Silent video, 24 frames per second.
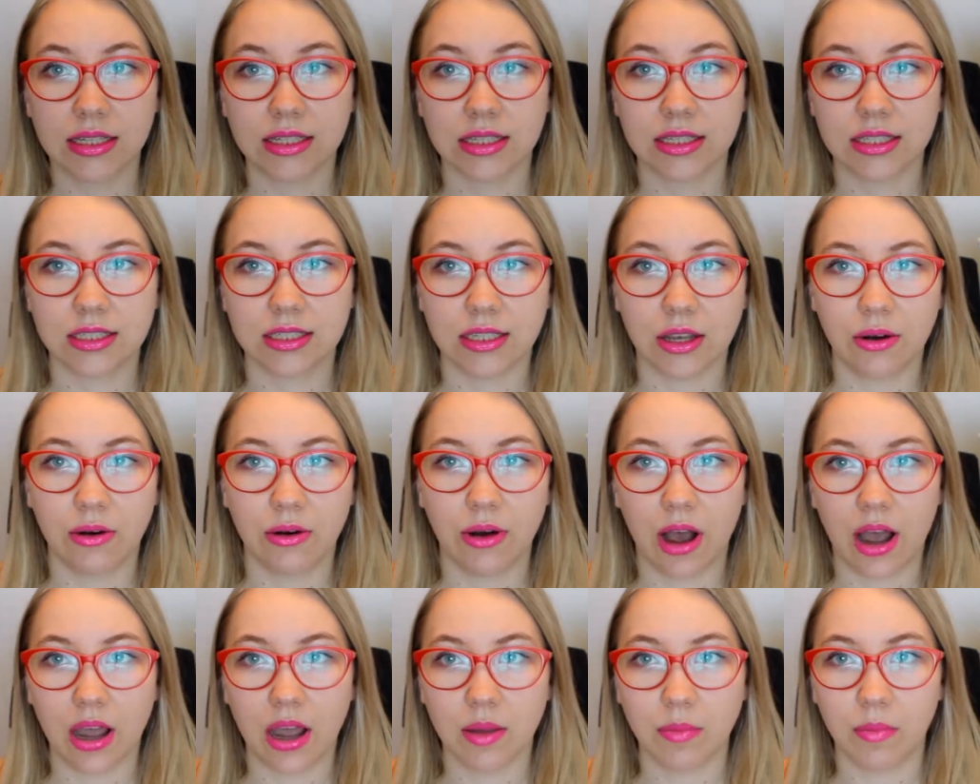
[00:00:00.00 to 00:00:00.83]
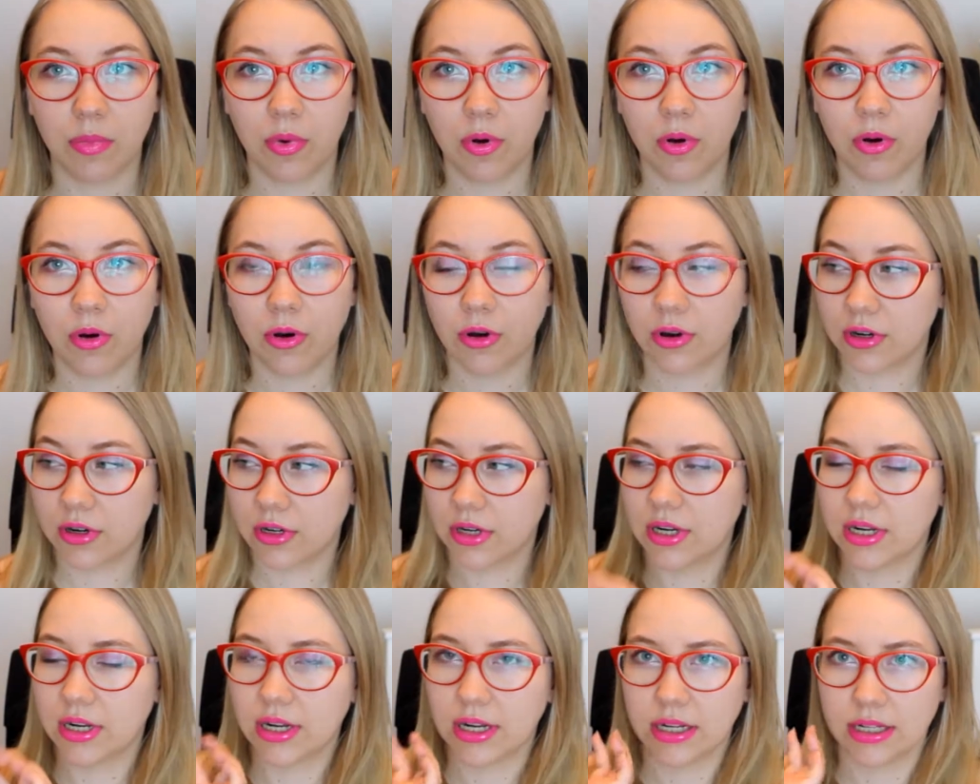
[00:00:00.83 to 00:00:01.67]
So I bought
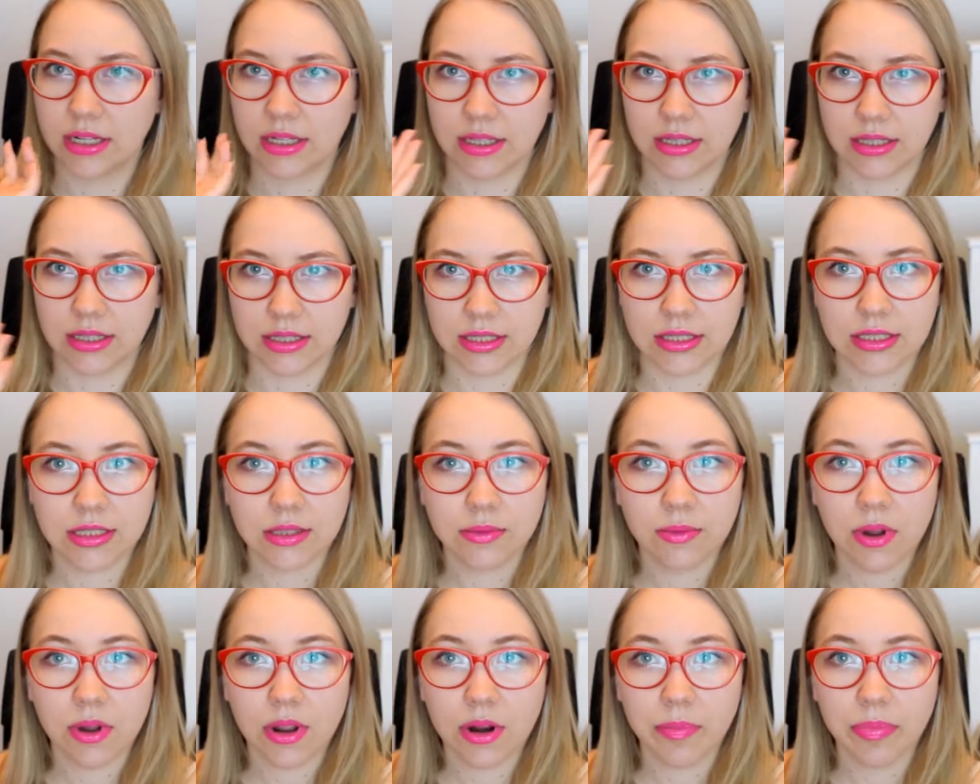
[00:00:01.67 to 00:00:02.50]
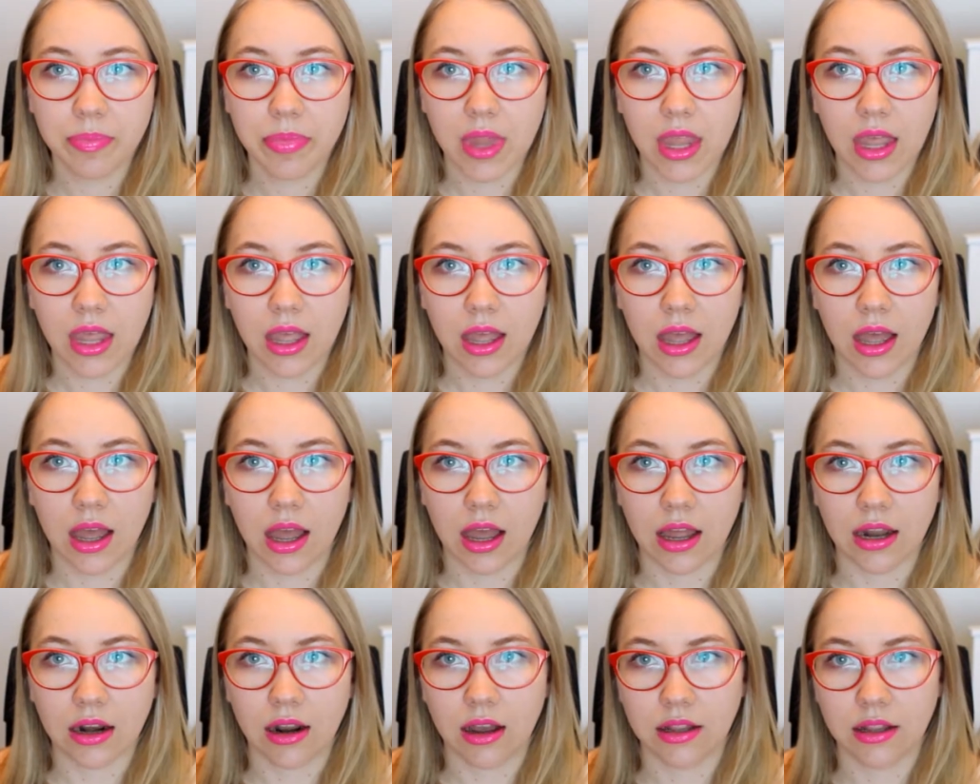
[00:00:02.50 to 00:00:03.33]
this one,
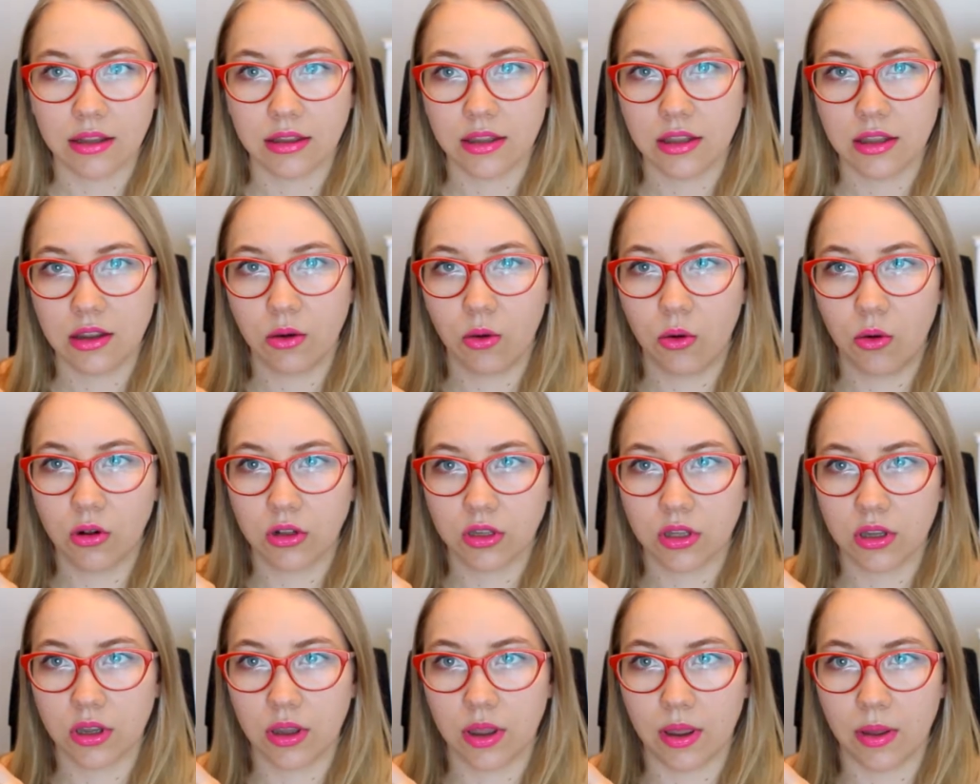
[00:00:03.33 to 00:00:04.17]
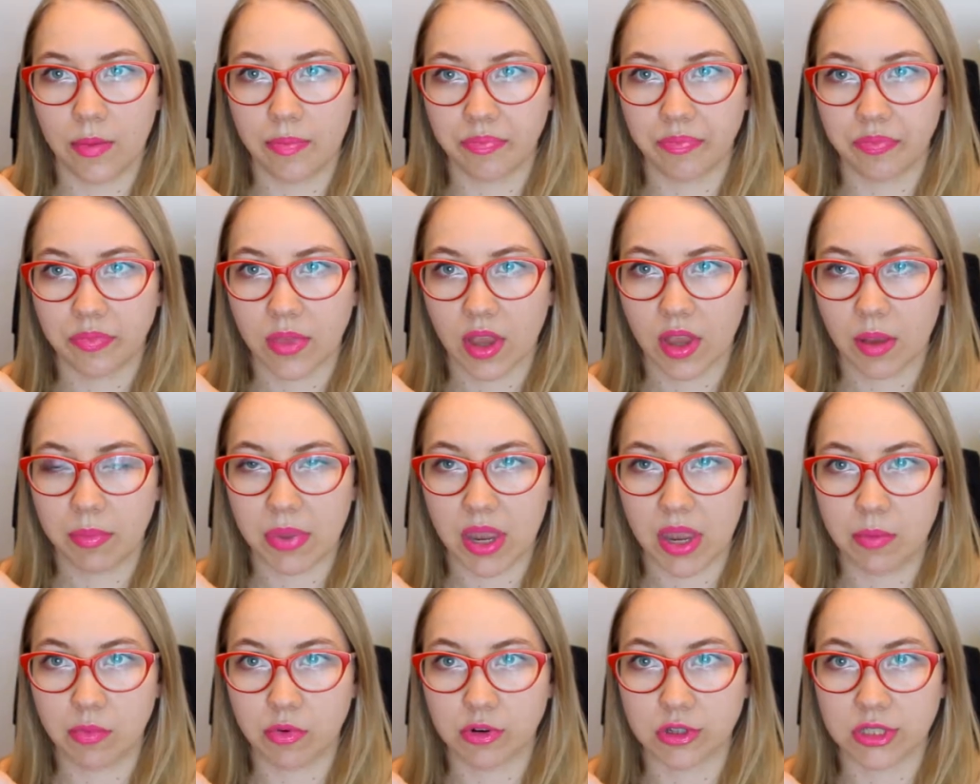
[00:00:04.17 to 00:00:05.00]
and I think all the
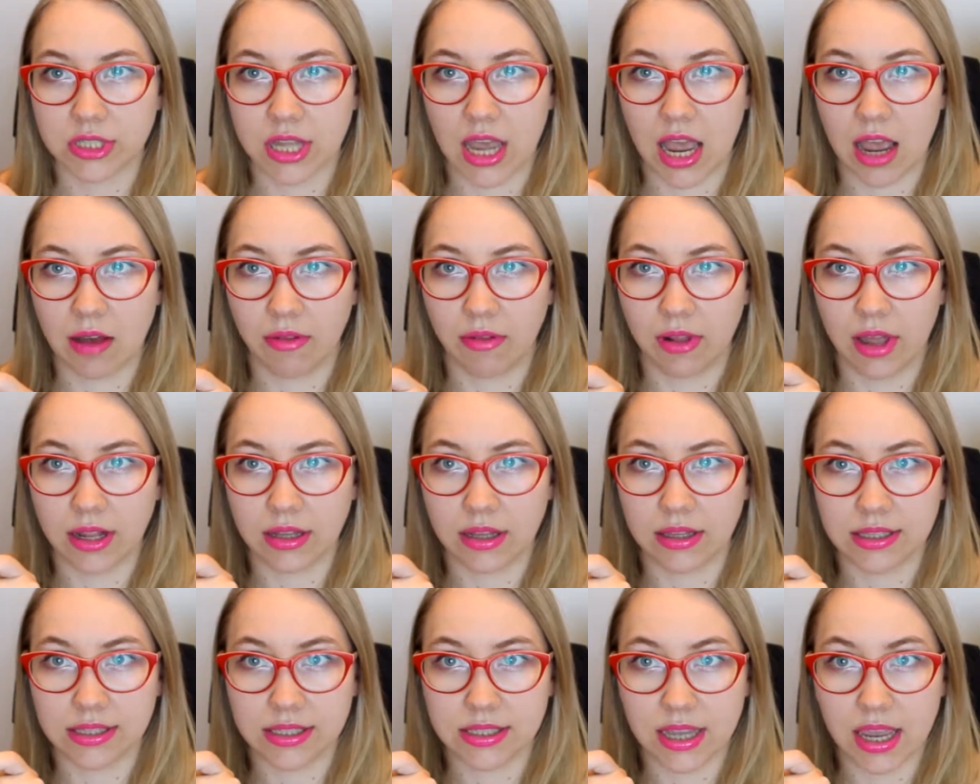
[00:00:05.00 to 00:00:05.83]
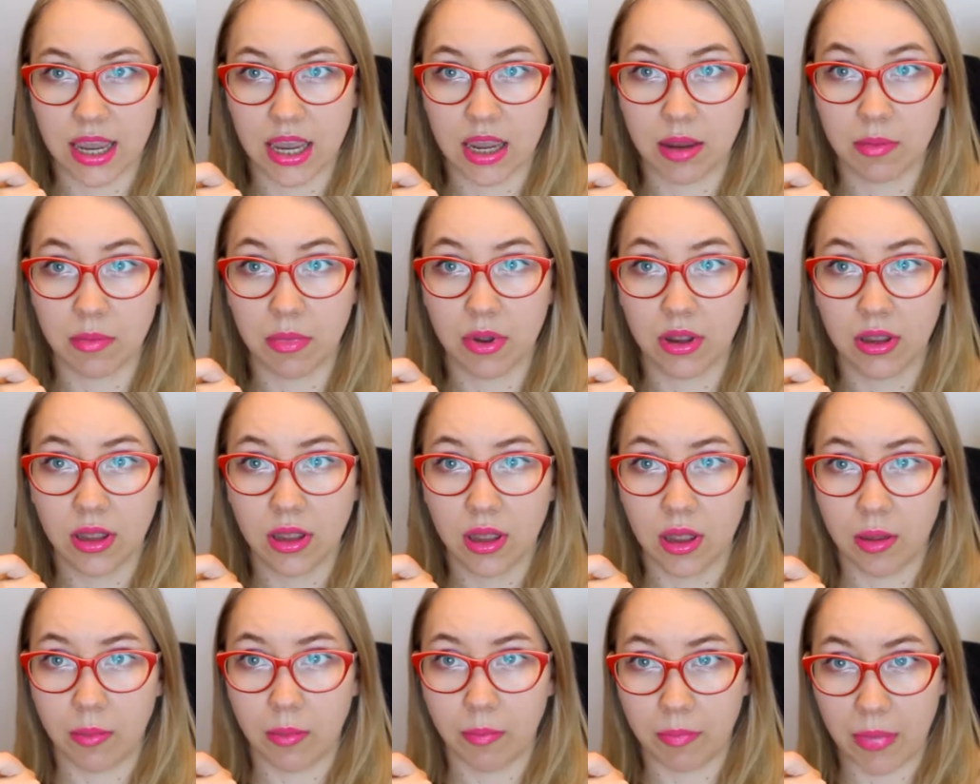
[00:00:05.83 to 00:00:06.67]
papers have like the same
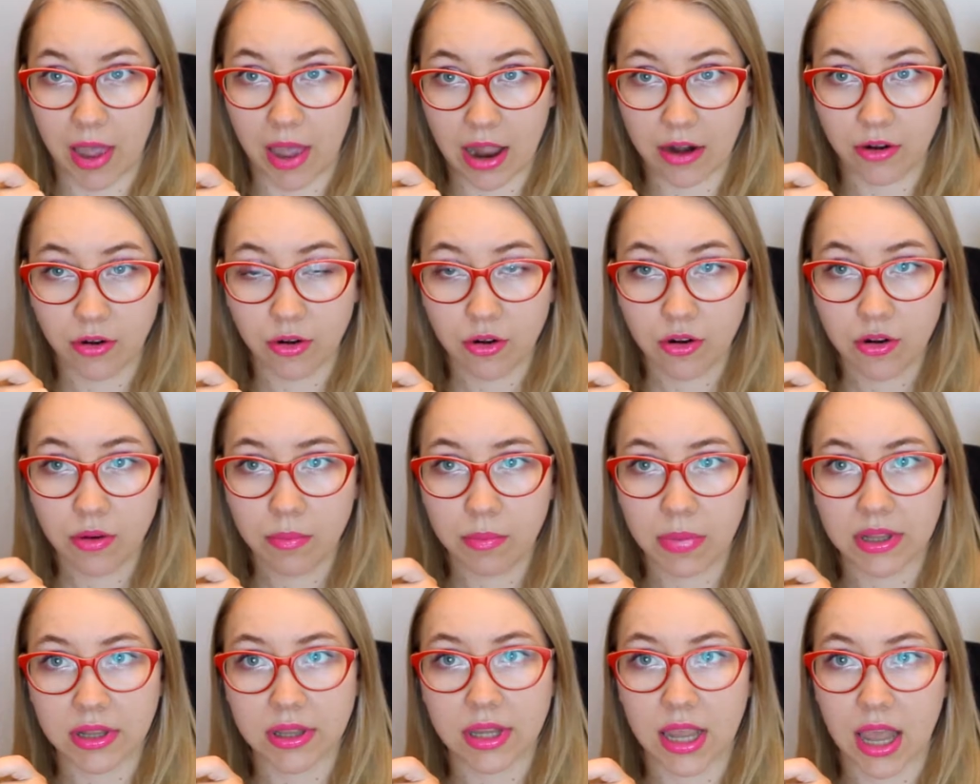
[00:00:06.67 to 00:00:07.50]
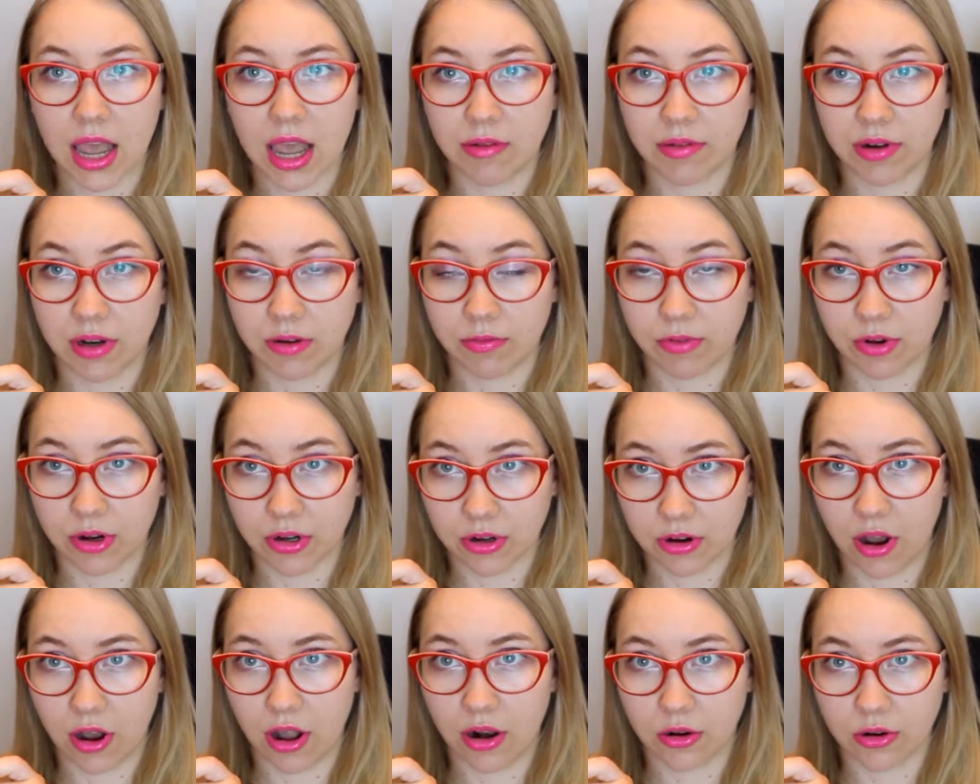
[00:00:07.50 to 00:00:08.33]
pattern, but they have
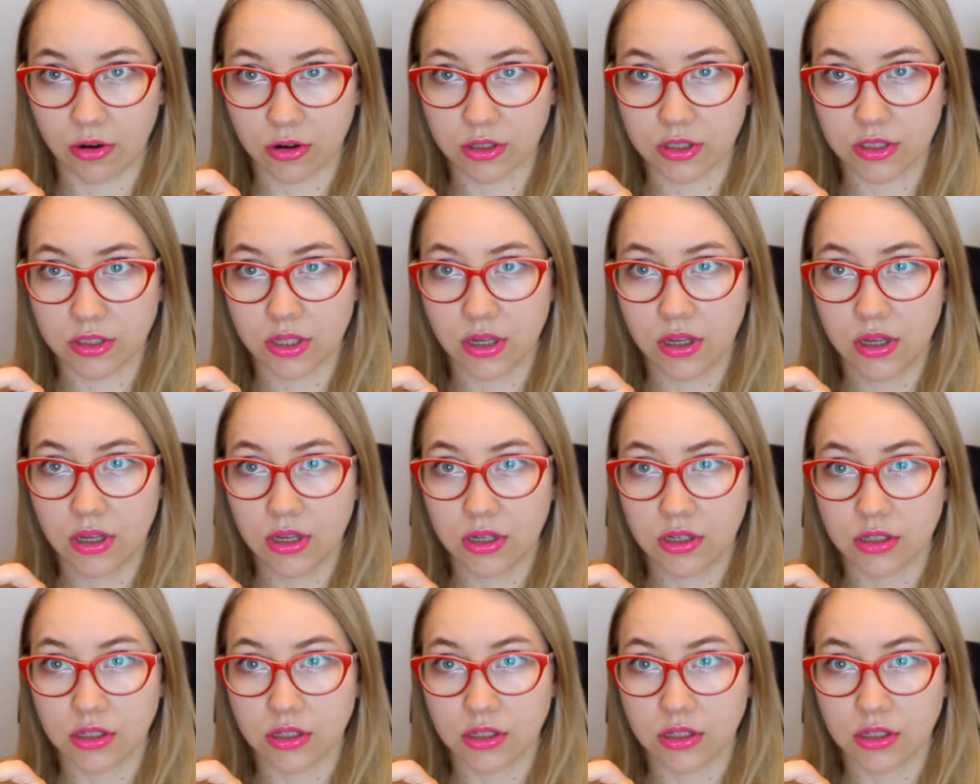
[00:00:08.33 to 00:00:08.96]
different colors.